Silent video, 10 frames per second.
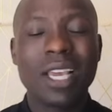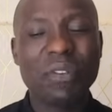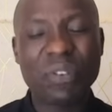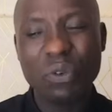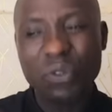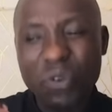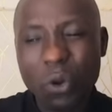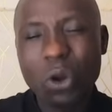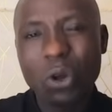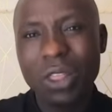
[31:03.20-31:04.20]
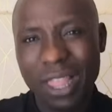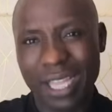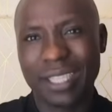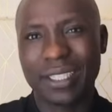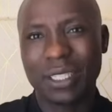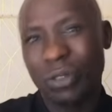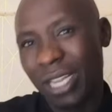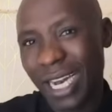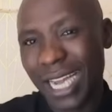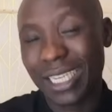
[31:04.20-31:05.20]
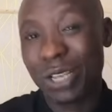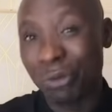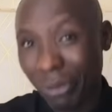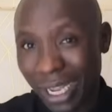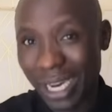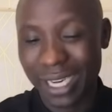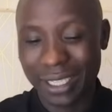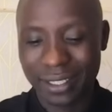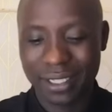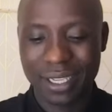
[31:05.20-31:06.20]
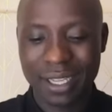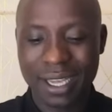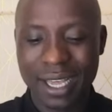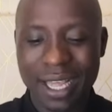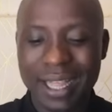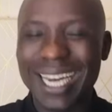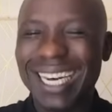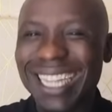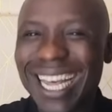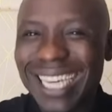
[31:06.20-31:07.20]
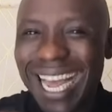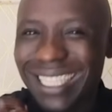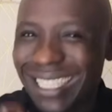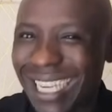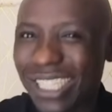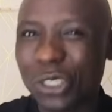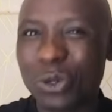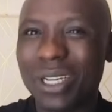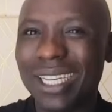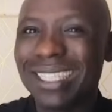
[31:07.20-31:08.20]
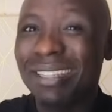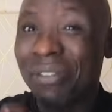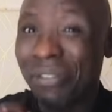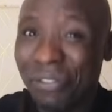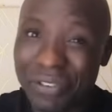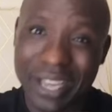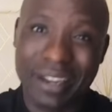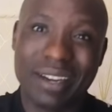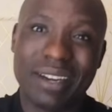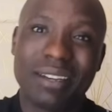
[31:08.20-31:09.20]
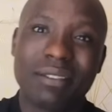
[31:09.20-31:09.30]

If you follow this to the latter, you realize that that assertion is fake.